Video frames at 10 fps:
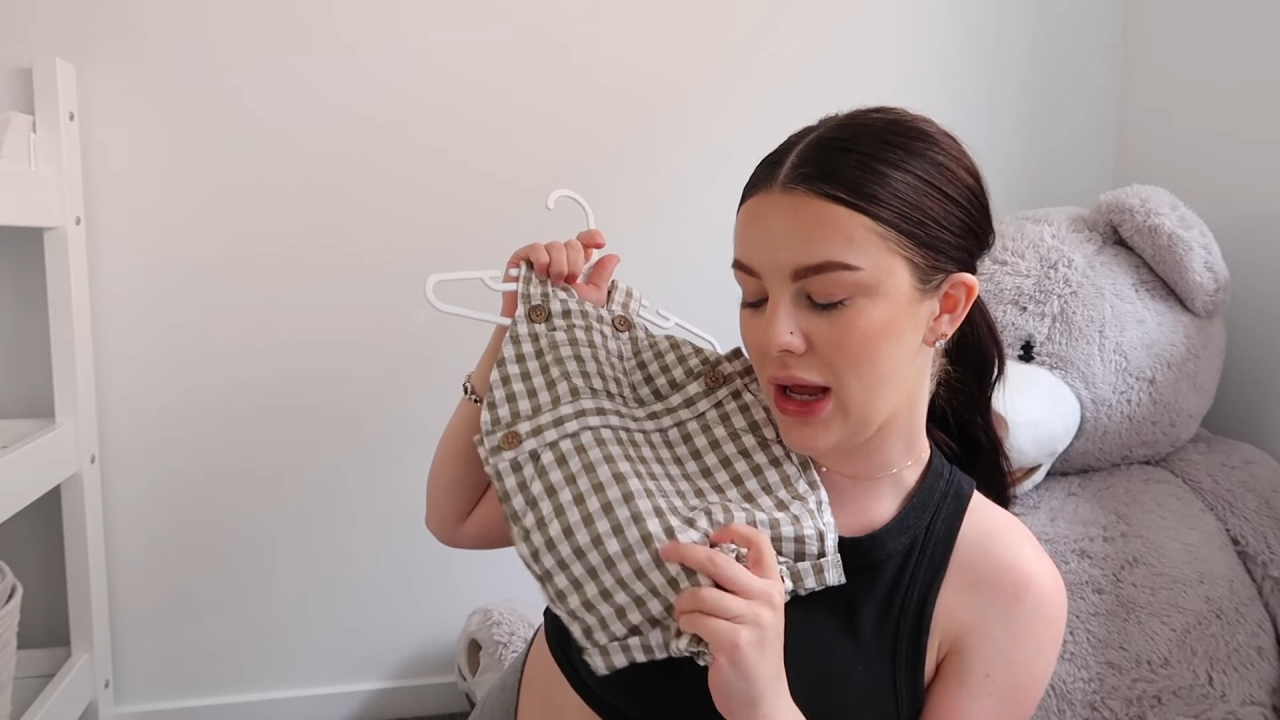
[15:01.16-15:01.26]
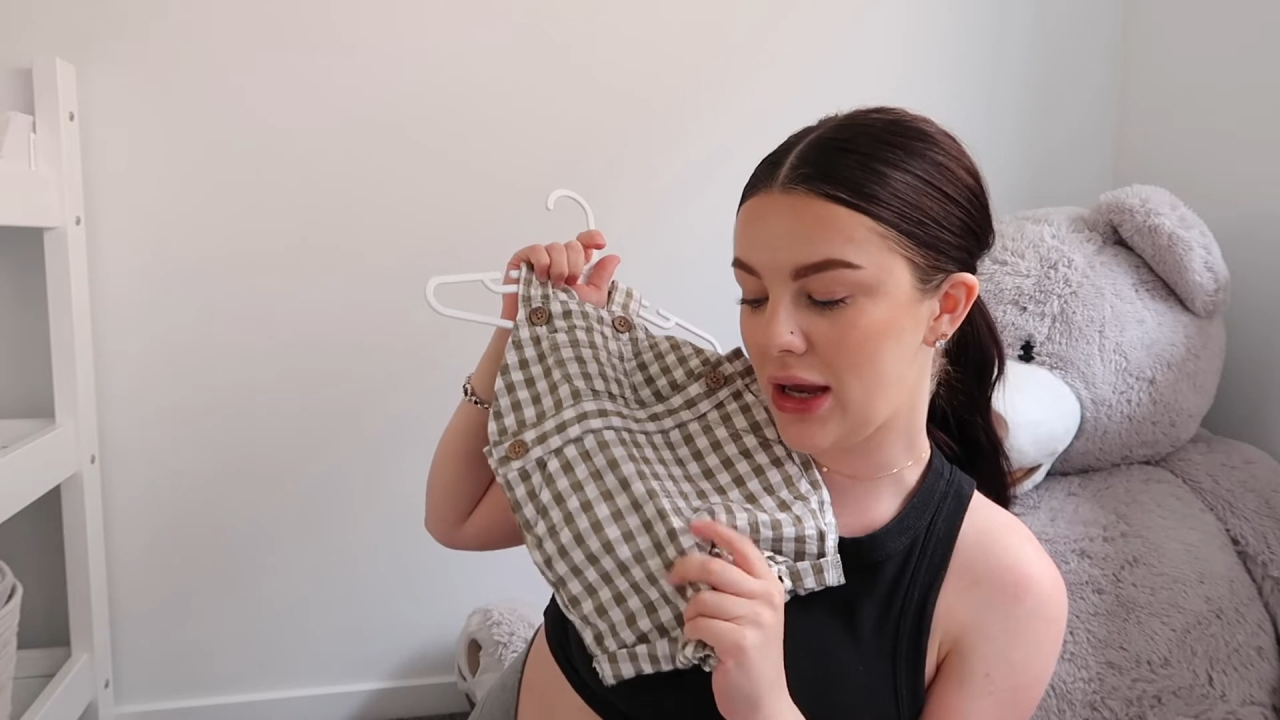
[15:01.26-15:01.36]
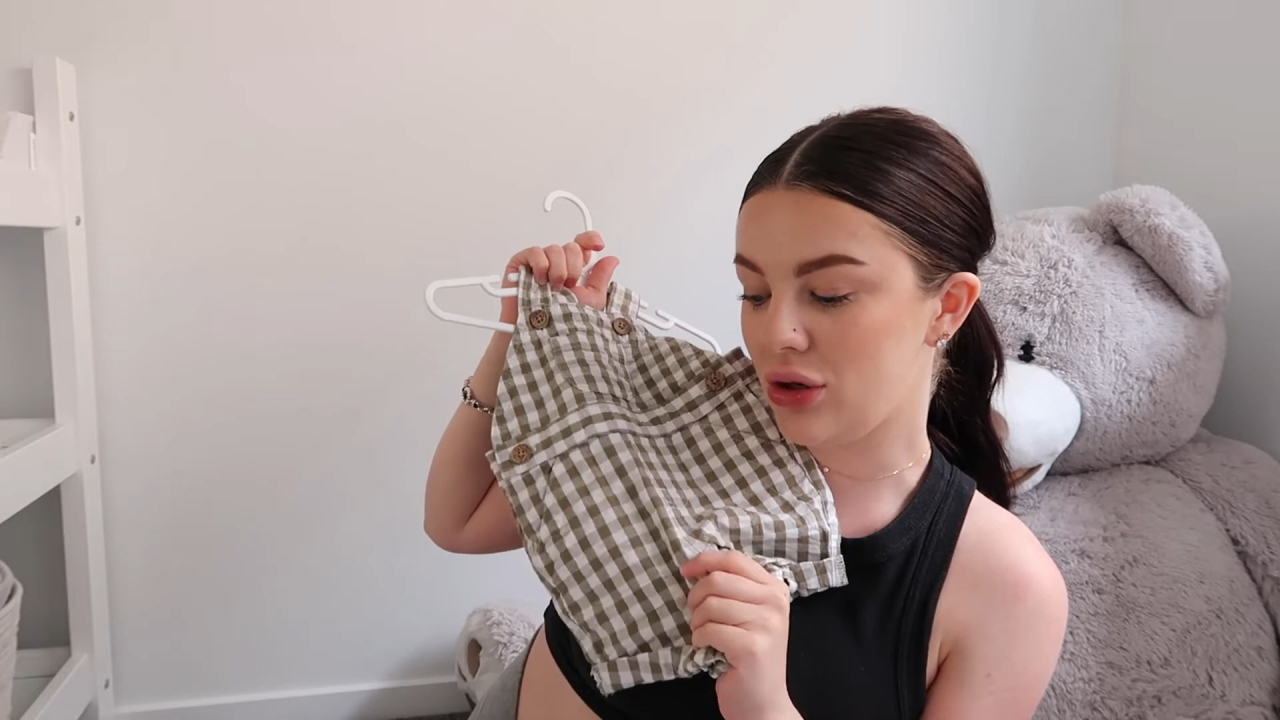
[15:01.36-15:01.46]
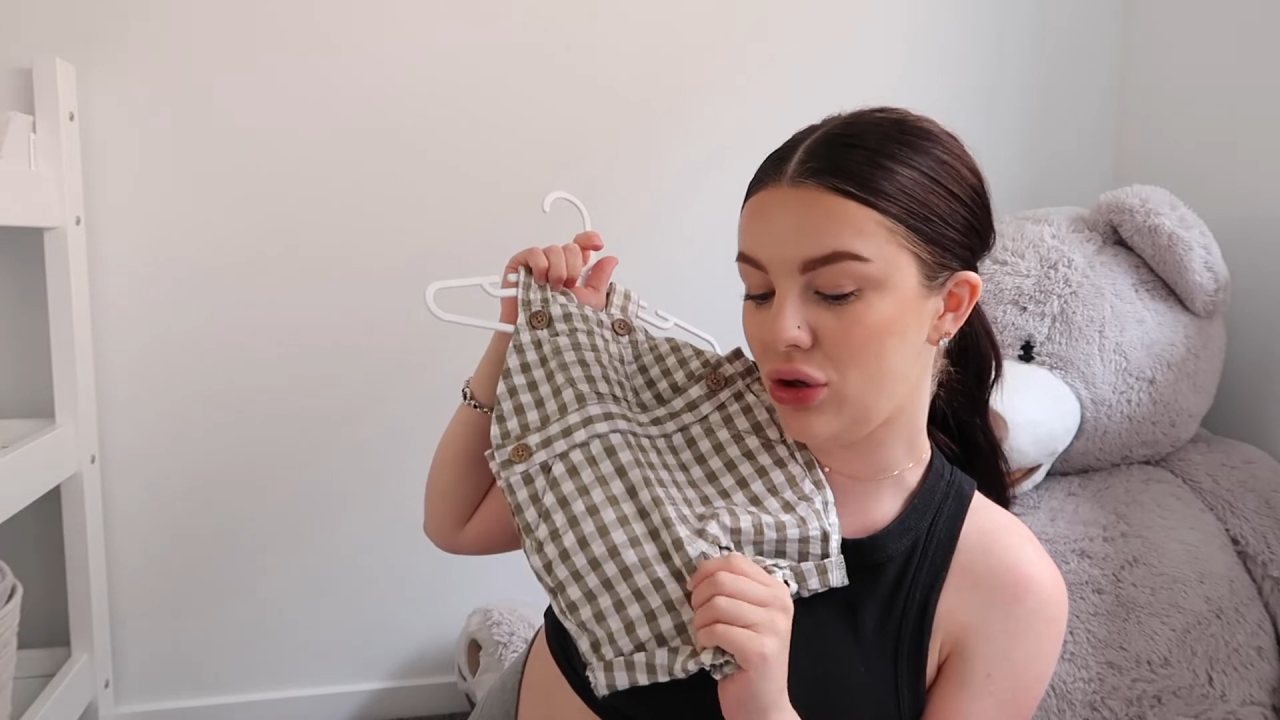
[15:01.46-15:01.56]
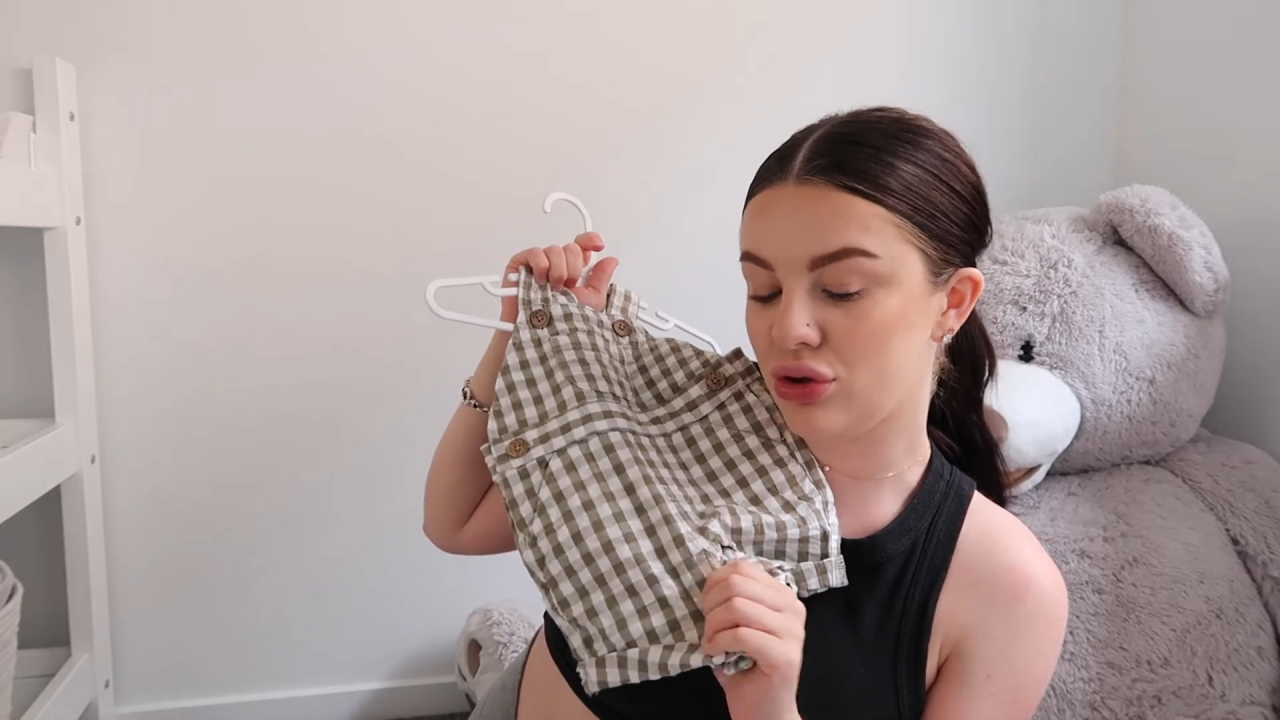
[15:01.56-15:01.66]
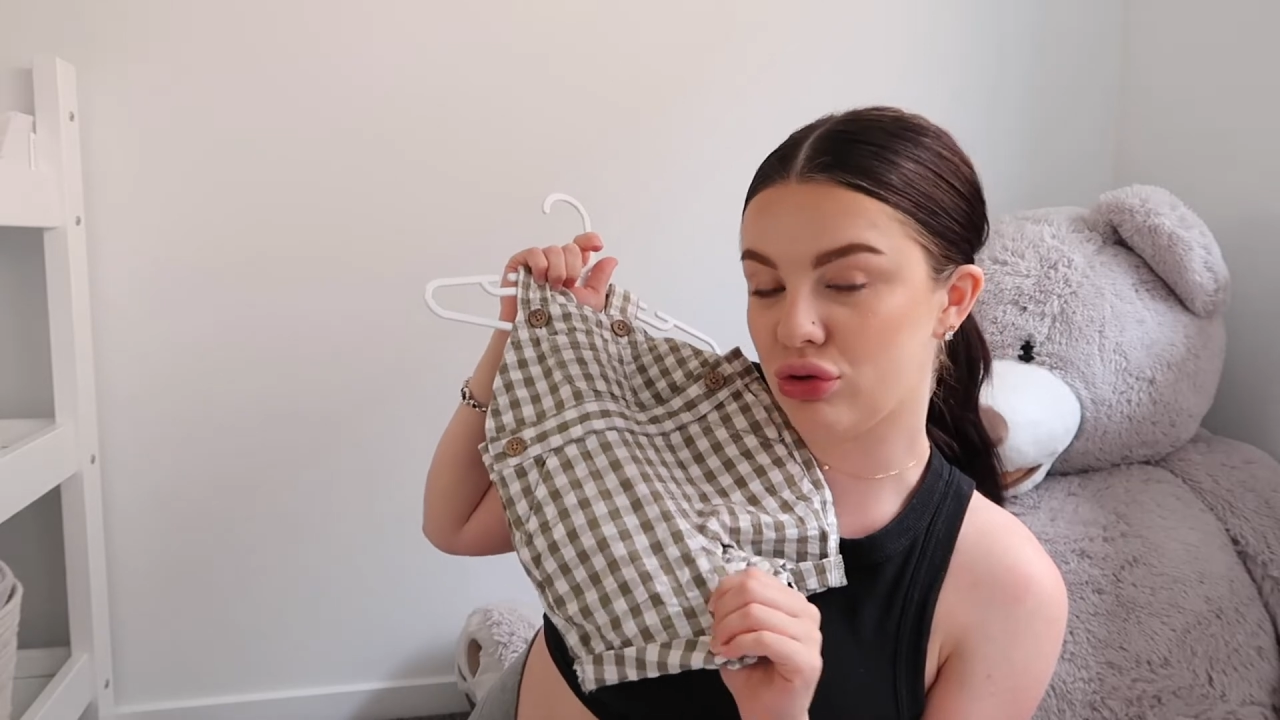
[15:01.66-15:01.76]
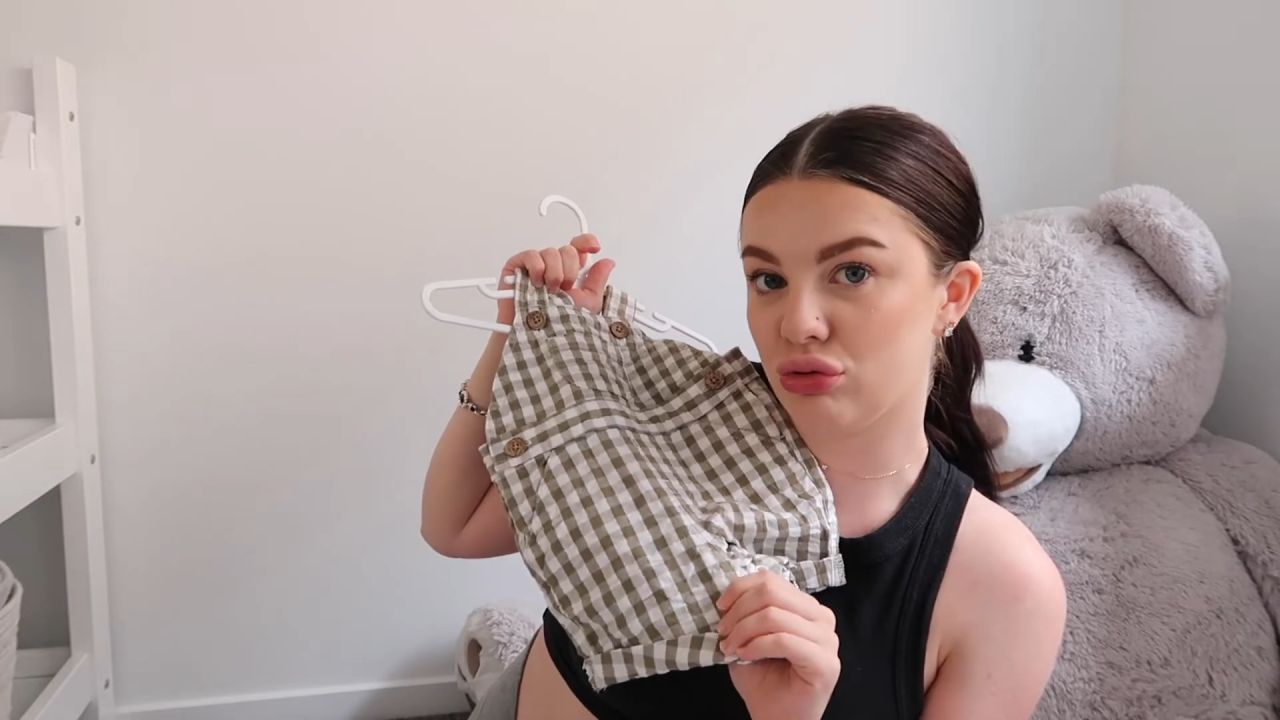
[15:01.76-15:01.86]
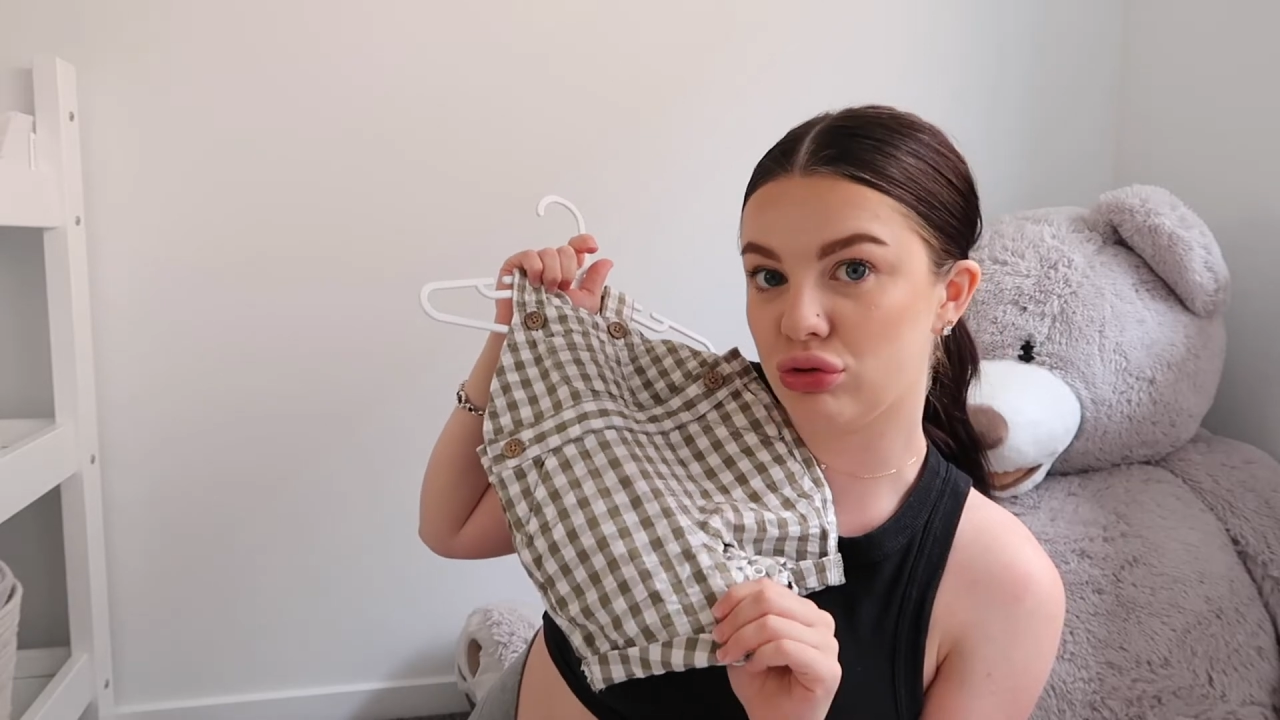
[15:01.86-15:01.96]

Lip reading: and neutral